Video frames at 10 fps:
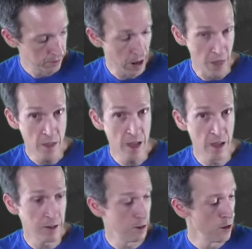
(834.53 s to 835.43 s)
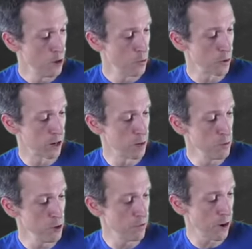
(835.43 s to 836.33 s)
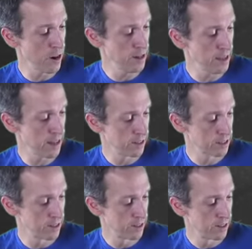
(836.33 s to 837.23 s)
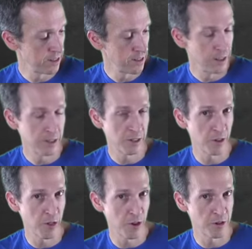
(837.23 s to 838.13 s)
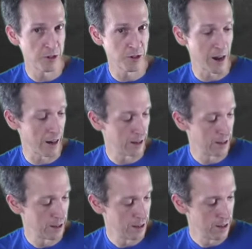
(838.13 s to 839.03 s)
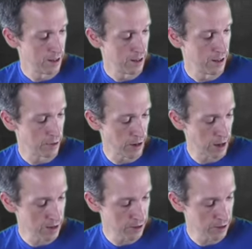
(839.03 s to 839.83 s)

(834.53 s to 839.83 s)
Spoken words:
And then we're going to move our index to the 3rd string. Okay?